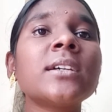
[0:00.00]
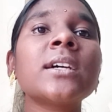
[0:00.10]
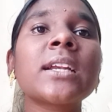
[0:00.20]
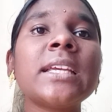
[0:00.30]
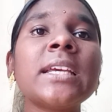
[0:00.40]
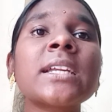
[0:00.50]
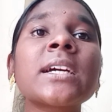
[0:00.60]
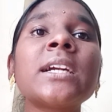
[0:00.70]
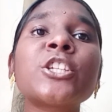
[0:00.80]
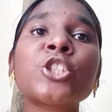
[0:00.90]
a clear
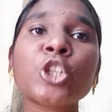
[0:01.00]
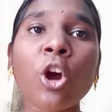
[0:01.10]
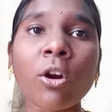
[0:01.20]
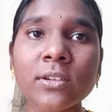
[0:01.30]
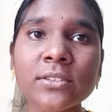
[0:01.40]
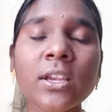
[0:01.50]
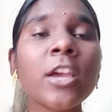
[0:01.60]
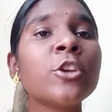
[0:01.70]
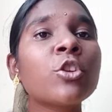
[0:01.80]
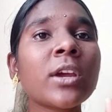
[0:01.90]
cut shorts.
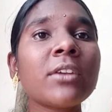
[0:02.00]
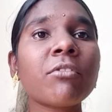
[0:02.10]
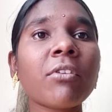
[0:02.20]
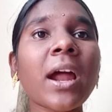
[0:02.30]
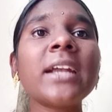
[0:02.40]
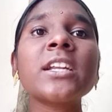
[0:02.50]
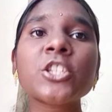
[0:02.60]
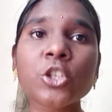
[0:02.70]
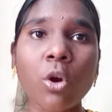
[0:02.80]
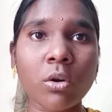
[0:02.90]
You can find
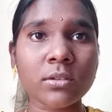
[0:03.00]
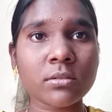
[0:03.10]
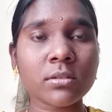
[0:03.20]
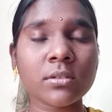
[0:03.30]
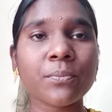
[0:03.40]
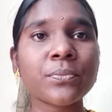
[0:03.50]
shorts.